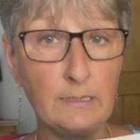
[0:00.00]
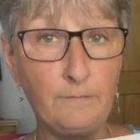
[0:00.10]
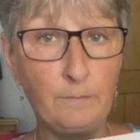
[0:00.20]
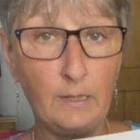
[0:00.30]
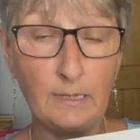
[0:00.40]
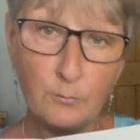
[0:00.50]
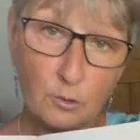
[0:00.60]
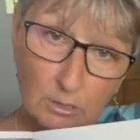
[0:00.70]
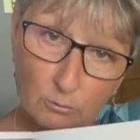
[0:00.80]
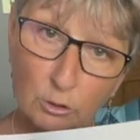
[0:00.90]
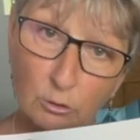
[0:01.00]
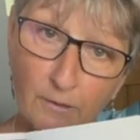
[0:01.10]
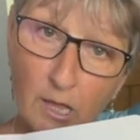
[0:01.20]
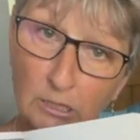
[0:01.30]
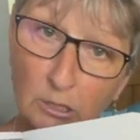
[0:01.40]
If anybody, you'll have
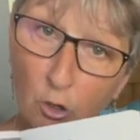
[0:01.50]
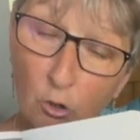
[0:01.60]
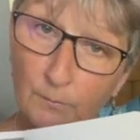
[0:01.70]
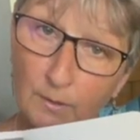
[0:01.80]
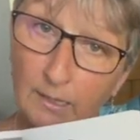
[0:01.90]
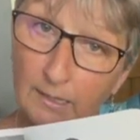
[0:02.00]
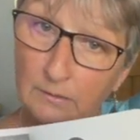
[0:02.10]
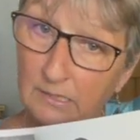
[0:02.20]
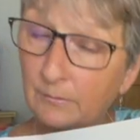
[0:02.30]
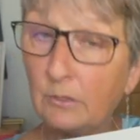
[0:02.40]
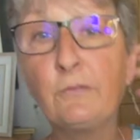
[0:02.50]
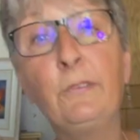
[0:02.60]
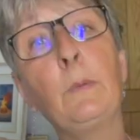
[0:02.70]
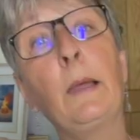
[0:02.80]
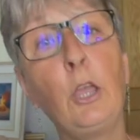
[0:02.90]
heard a lot in the spiritual
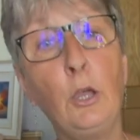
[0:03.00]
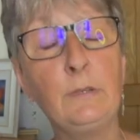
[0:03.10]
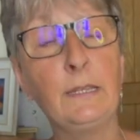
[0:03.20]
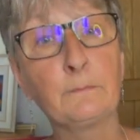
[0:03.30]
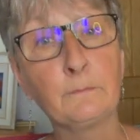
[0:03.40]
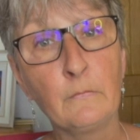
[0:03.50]
field about coding